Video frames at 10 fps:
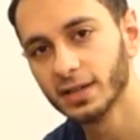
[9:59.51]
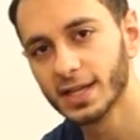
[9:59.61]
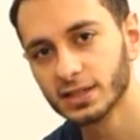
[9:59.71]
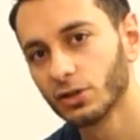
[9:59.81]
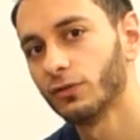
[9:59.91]
that
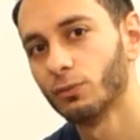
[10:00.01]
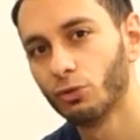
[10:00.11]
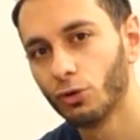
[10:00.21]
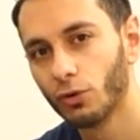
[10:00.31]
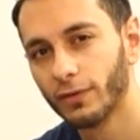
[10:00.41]
it's got
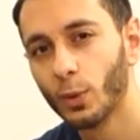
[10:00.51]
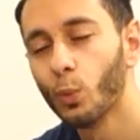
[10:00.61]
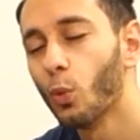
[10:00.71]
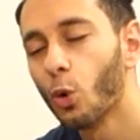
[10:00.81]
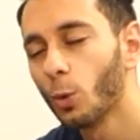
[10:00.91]
more of a
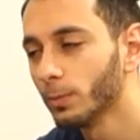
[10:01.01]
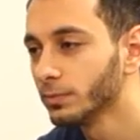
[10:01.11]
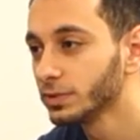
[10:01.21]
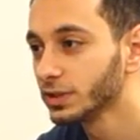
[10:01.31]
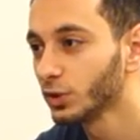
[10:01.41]

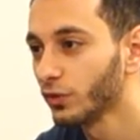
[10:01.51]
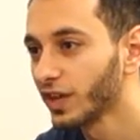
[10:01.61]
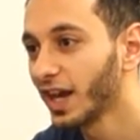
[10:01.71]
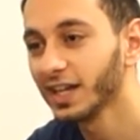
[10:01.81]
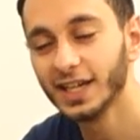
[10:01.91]
warm, sort
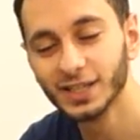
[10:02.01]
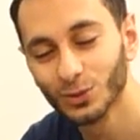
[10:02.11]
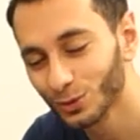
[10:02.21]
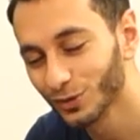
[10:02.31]
of cuddly sort